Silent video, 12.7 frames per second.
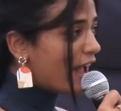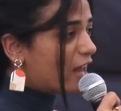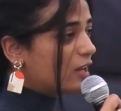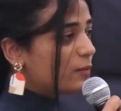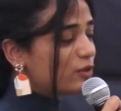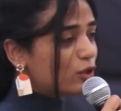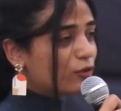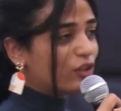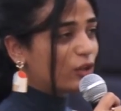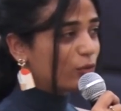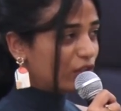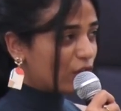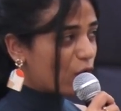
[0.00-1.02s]
element of
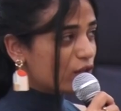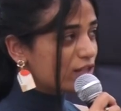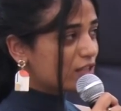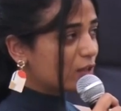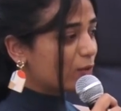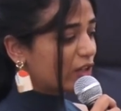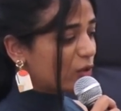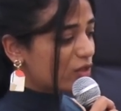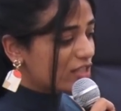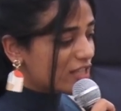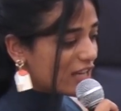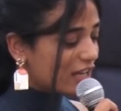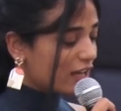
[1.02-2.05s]
curiosity when you're
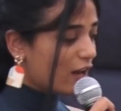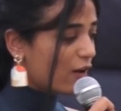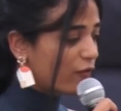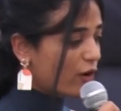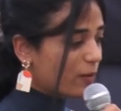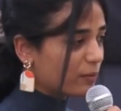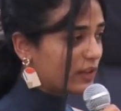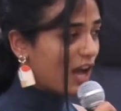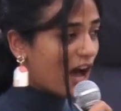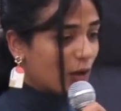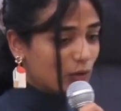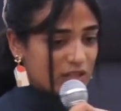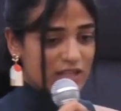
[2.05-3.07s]
seeing from the
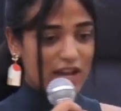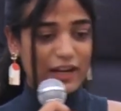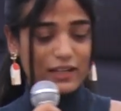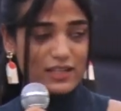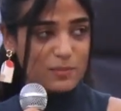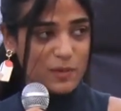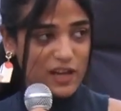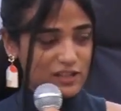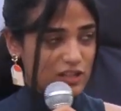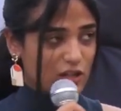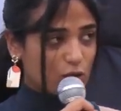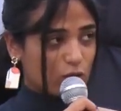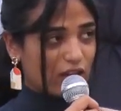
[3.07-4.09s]
outside space and
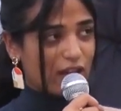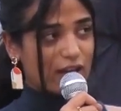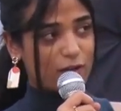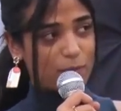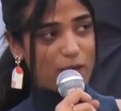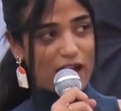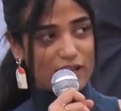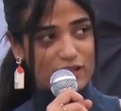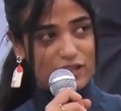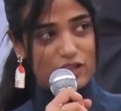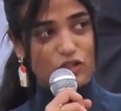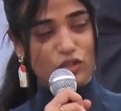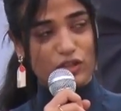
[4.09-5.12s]
you're looking at a
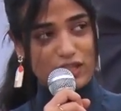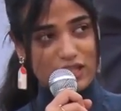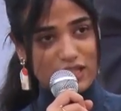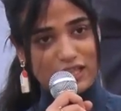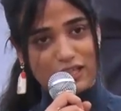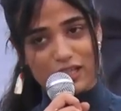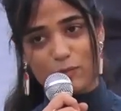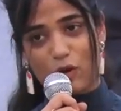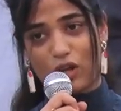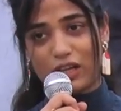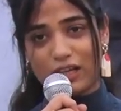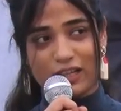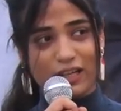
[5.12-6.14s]
passage. You can see a small
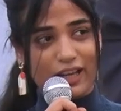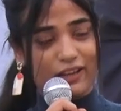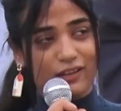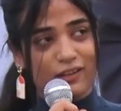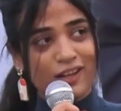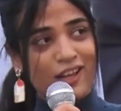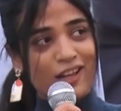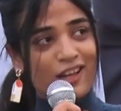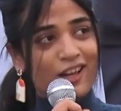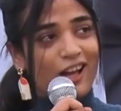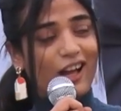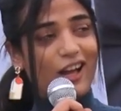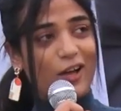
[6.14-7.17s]
little like a
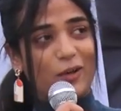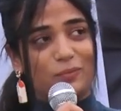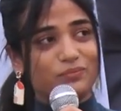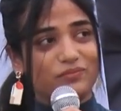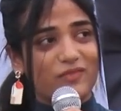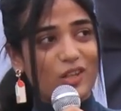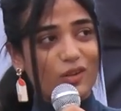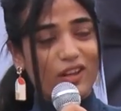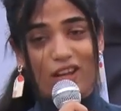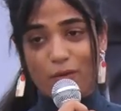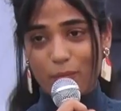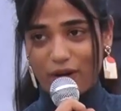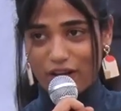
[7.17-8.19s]
an
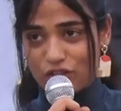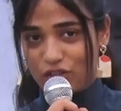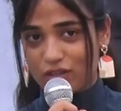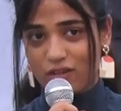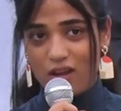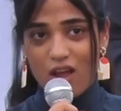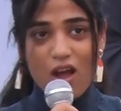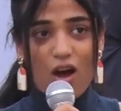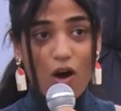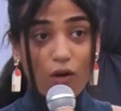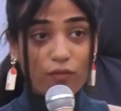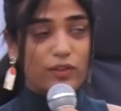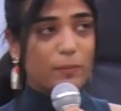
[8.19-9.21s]
impression
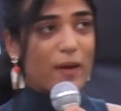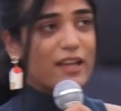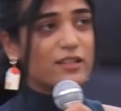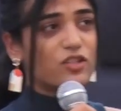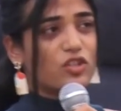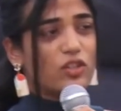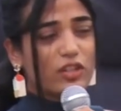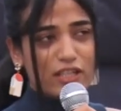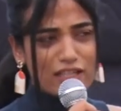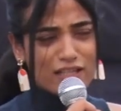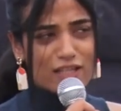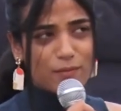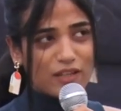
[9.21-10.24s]
of the passage, and you can see
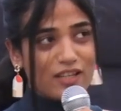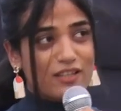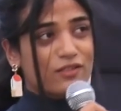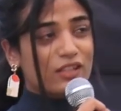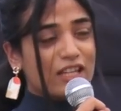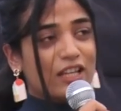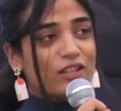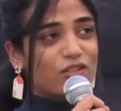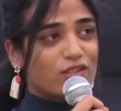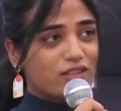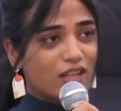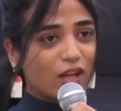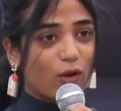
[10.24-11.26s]
there's something really
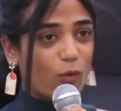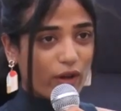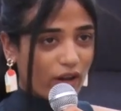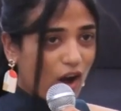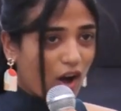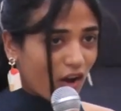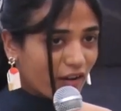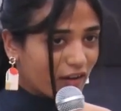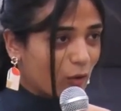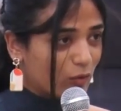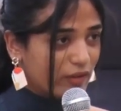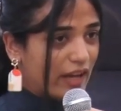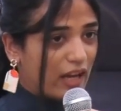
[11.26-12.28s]
interesting going on
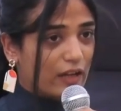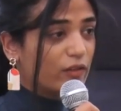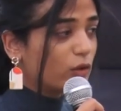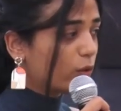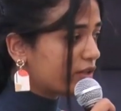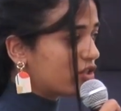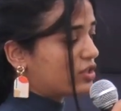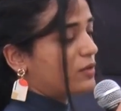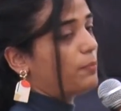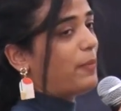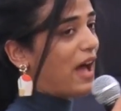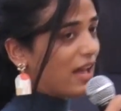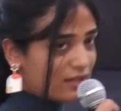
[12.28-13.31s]
over there. Even though it's just a
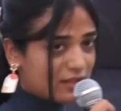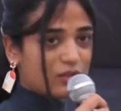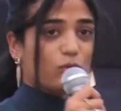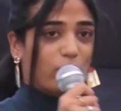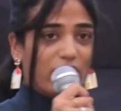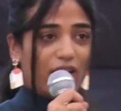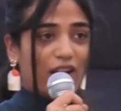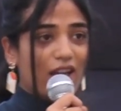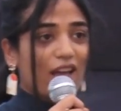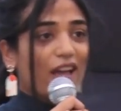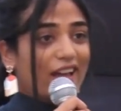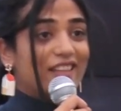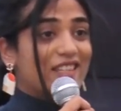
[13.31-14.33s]
passageway,
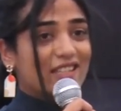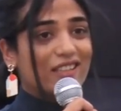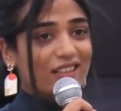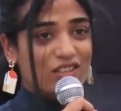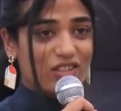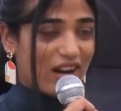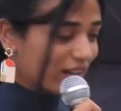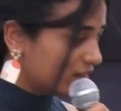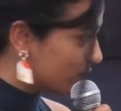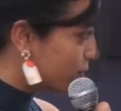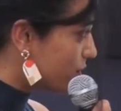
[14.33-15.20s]
it's still attractive.